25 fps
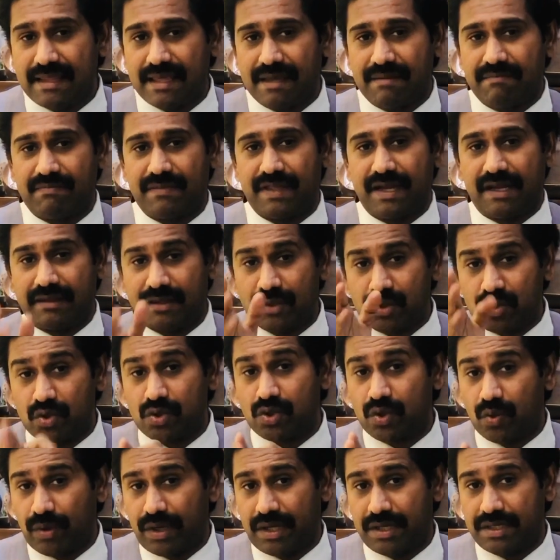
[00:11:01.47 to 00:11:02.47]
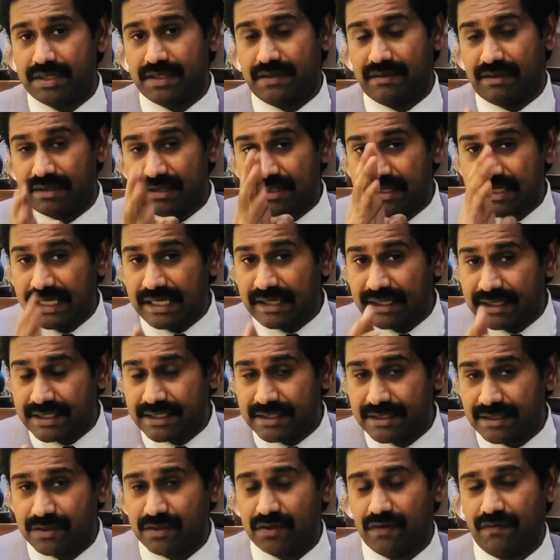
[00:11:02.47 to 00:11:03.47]
them that the situation, the
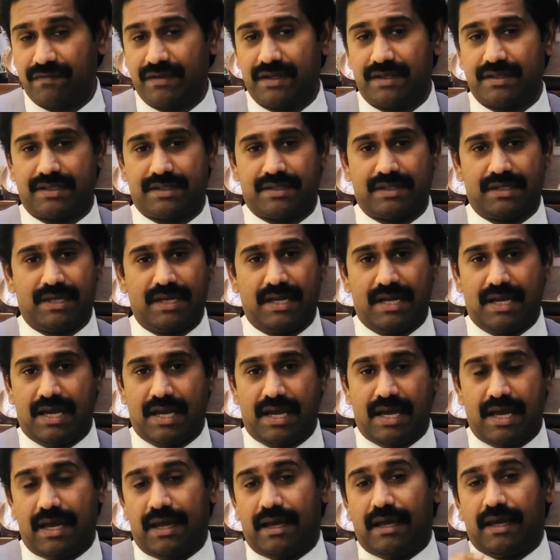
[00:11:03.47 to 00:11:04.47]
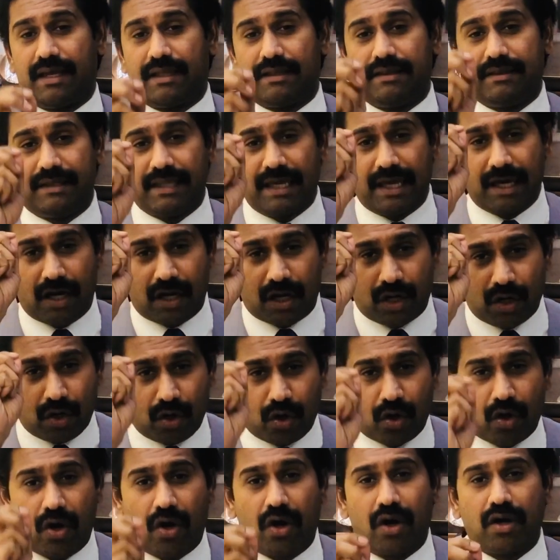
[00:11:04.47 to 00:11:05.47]
seriousness of this. They are
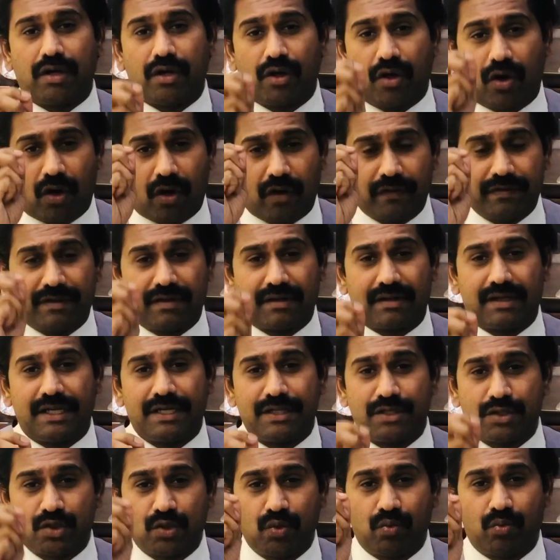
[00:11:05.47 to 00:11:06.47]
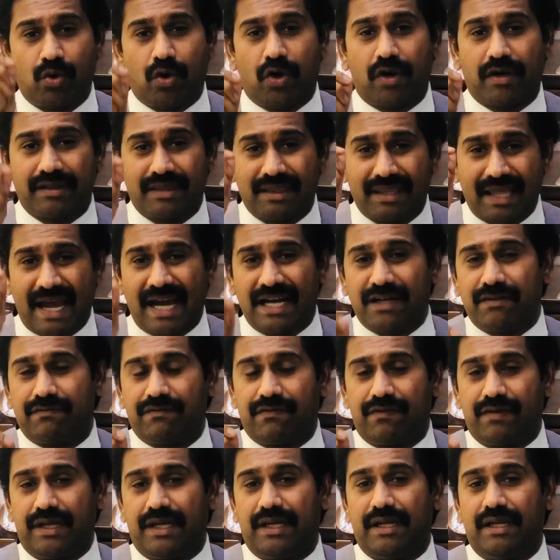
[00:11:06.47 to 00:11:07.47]
not authorized to walk that
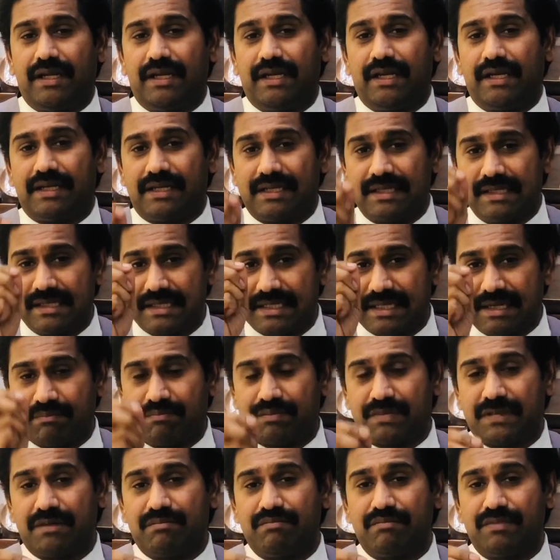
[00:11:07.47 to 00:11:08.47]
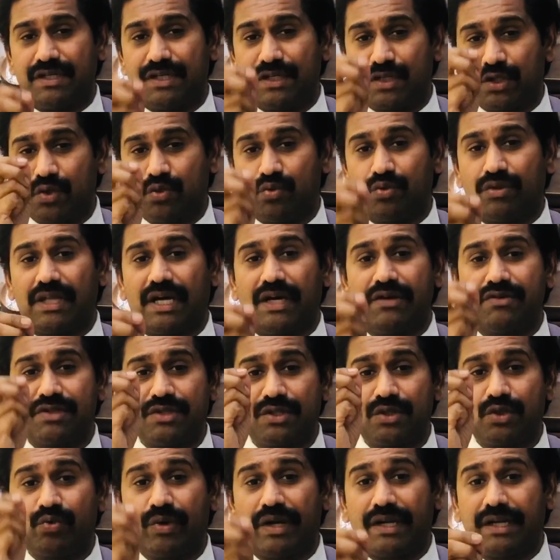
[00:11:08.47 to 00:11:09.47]
freely till September
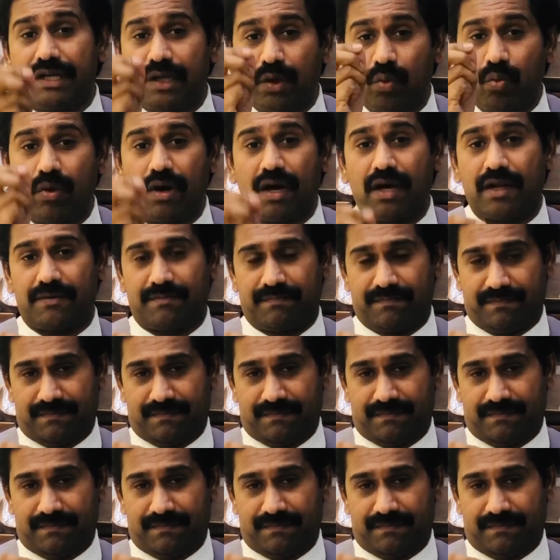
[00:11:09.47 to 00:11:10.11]
2021.